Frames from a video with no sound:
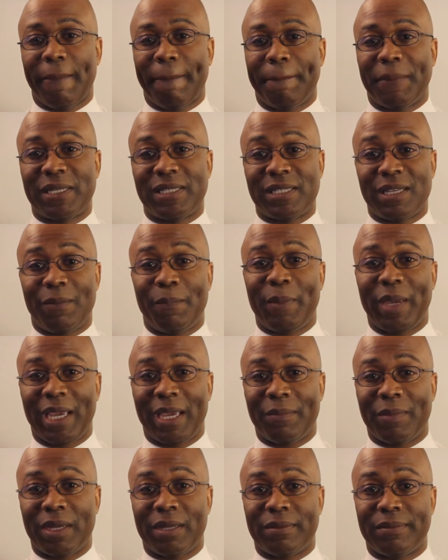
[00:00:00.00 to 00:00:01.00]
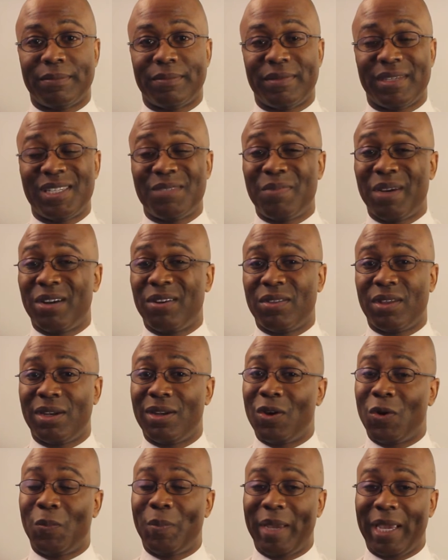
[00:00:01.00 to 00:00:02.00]
but some payment is better than
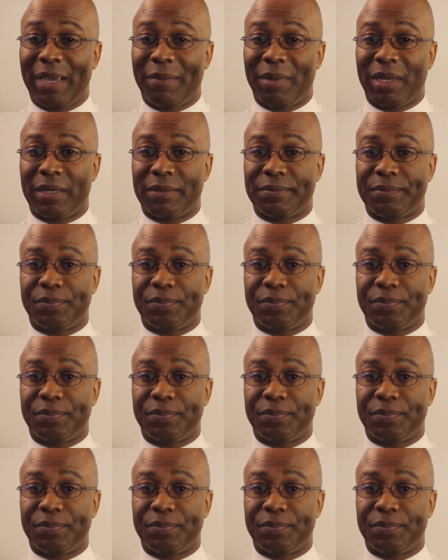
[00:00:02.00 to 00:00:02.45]
no payment.